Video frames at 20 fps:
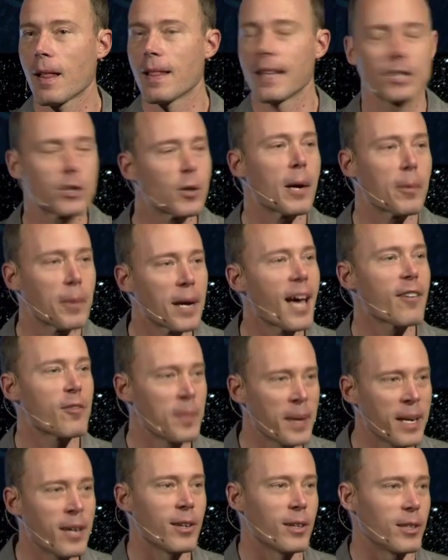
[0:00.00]
That's why we have
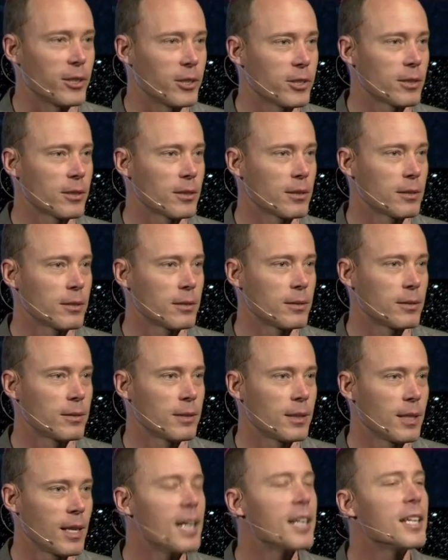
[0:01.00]
mirrors,
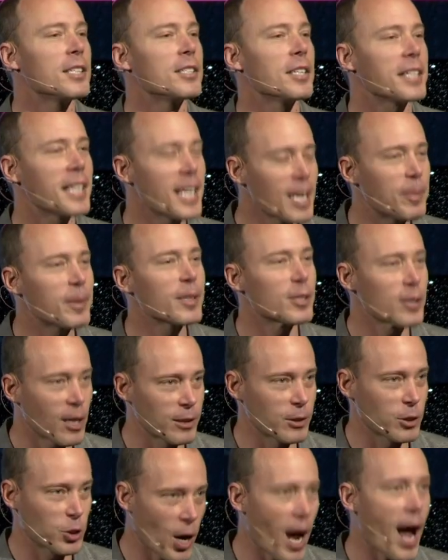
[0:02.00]
to keep us
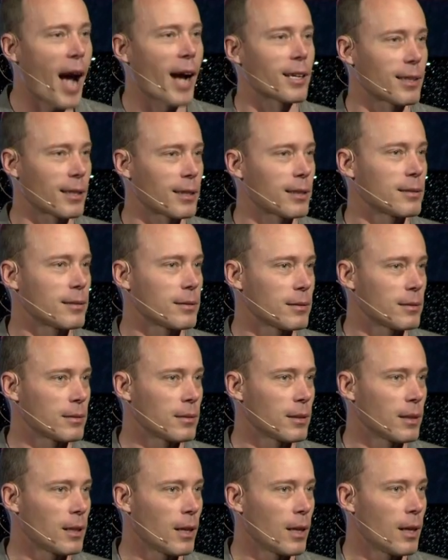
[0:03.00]
on track.
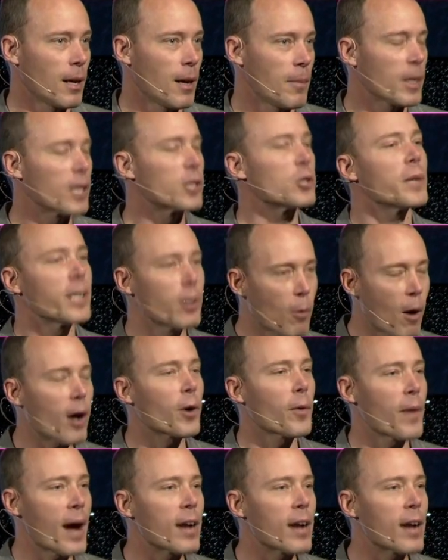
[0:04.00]
Because we can walk